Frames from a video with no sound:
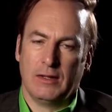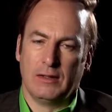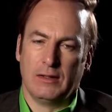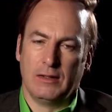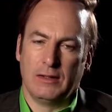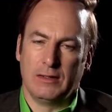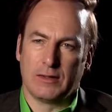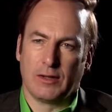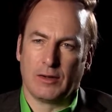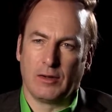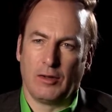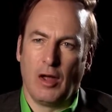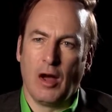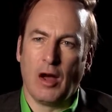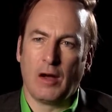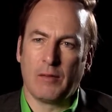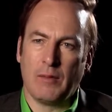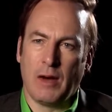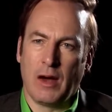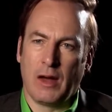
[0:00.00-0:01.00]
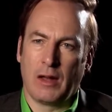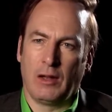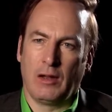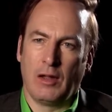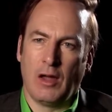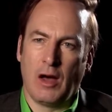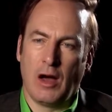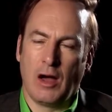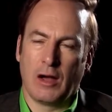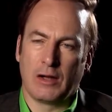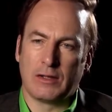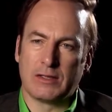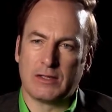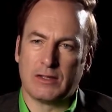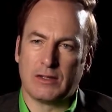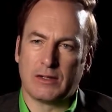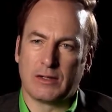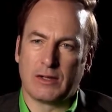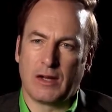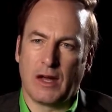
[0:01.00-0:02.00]
These are long monologues,
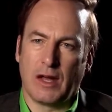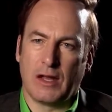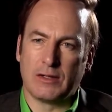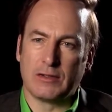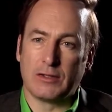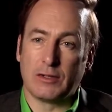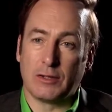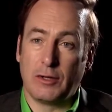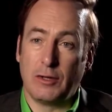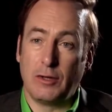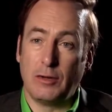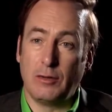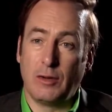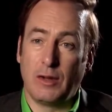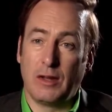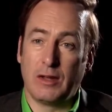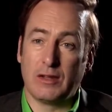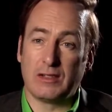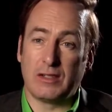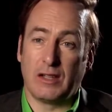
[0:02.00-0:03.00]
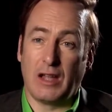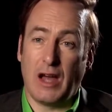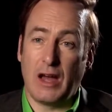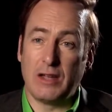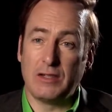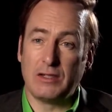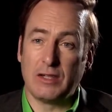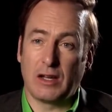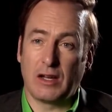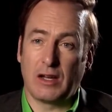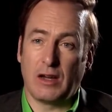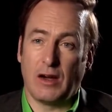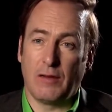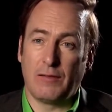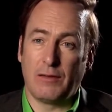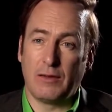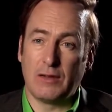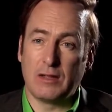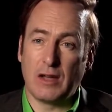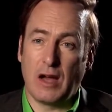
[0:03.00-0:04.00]
they're kind of circuitous logic
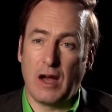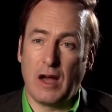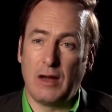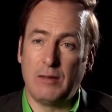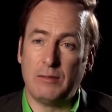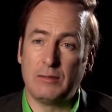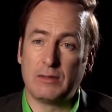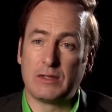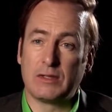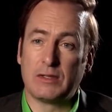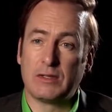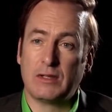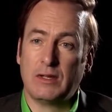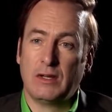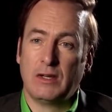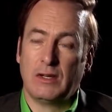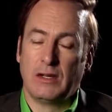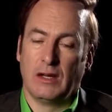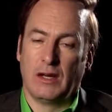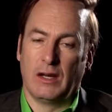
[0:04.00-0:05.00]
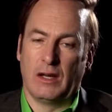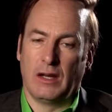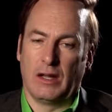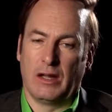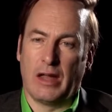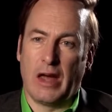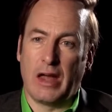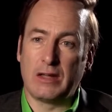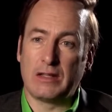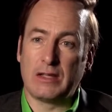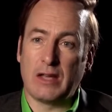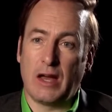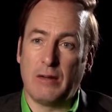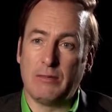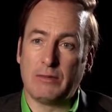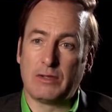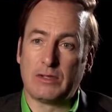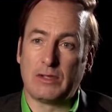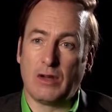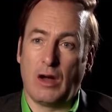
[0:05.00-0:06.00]
oftentimes. Uh, a lot of
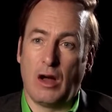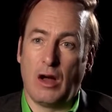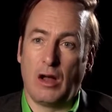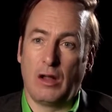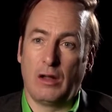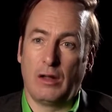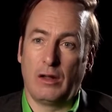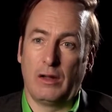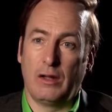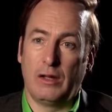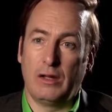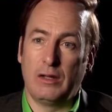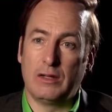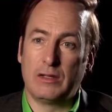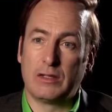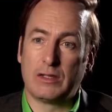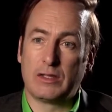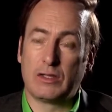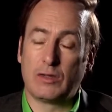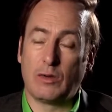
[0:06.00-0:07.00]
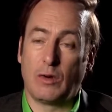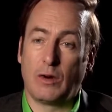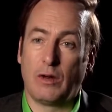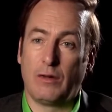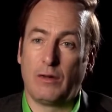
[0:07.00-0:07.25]
times, Saul is sort